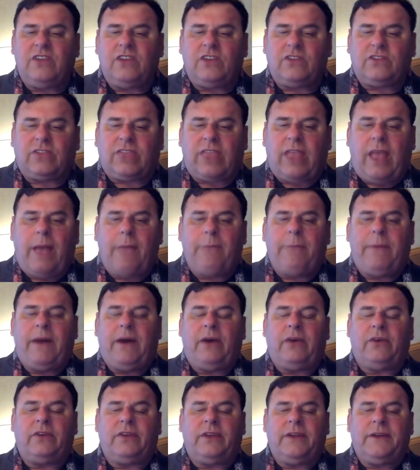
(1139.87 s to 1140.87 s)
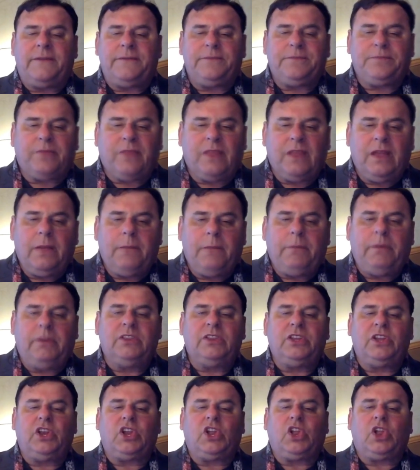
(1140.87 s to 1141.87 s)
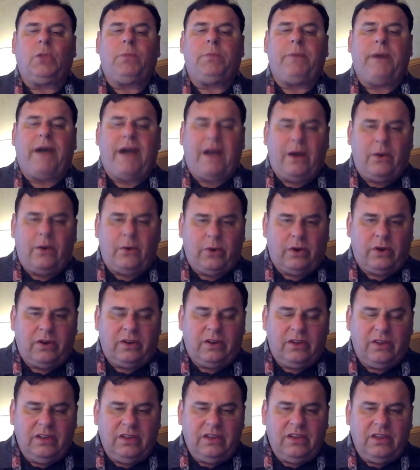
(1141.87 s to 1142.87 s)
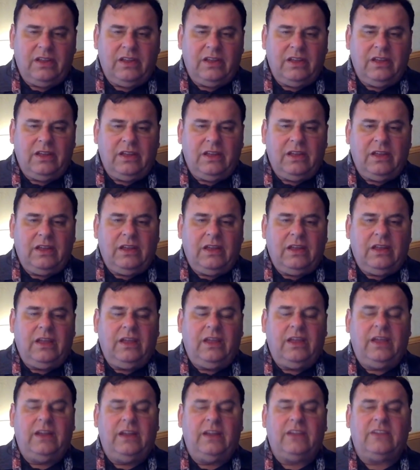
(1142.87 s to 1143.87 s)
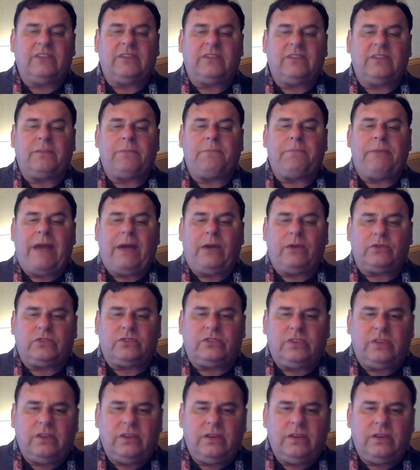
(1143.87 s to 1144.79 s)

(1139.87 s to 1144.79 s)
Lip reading: just about political power. It is about